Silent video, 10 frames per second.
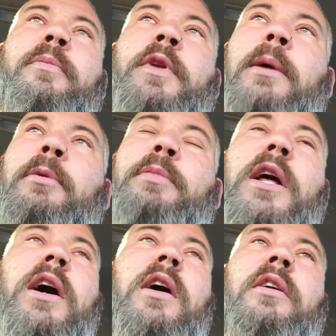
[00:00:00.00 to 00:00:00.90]
Blah, blah,
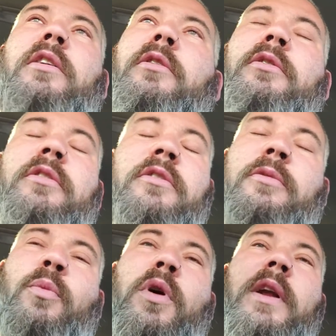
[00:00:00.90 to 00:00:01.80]
blah. It's
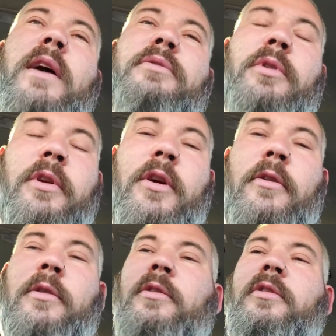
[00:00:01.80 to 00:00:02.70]
just one after
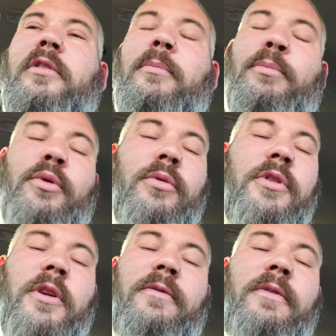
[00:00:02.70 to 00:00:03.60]
another, just some
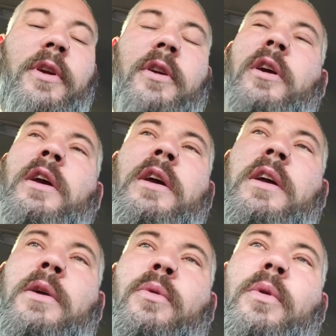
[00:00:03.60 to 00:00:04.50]
bullshit fear.
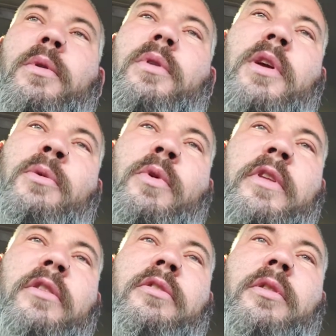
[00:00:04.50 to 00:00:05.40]
And
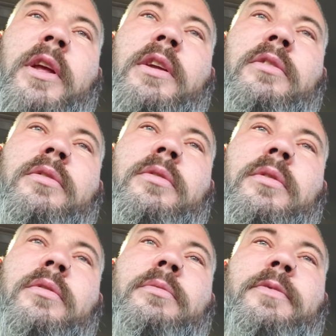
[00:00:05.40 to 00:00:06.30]
within like
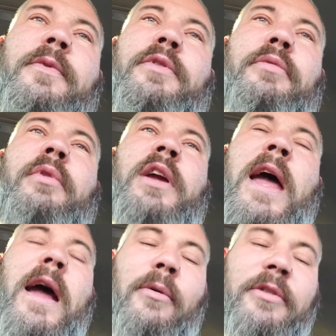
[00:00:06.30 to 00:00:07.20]
3
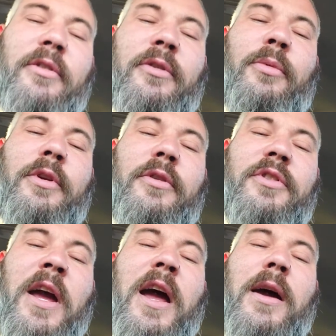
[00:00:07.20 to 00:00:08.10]
hours of doing your
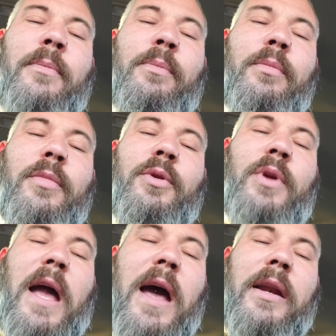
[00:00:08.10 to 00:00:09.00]
job, you
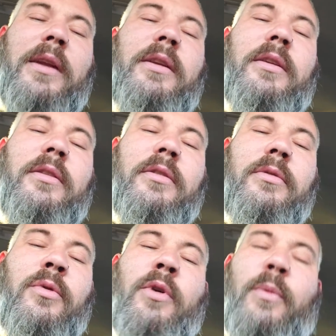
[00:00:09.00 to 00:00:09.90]
got it.
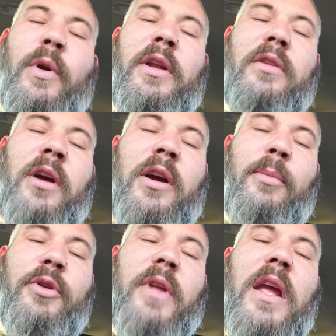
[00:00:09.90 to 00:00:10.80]
Or within a
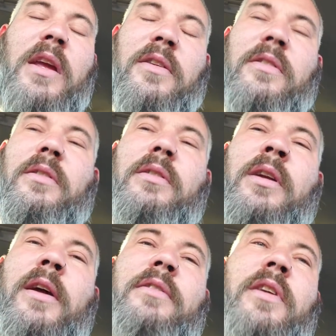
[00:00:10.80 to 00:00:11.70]
couple days,
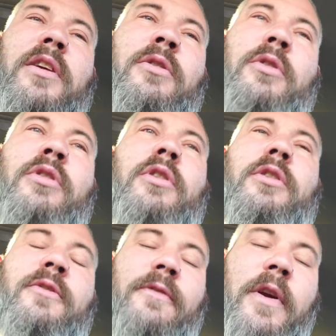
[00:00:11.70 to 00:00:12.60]
it's like you're good.
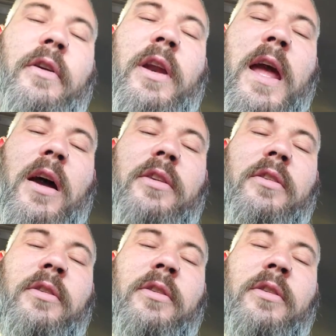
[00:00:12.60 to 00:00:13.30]
You figure it out.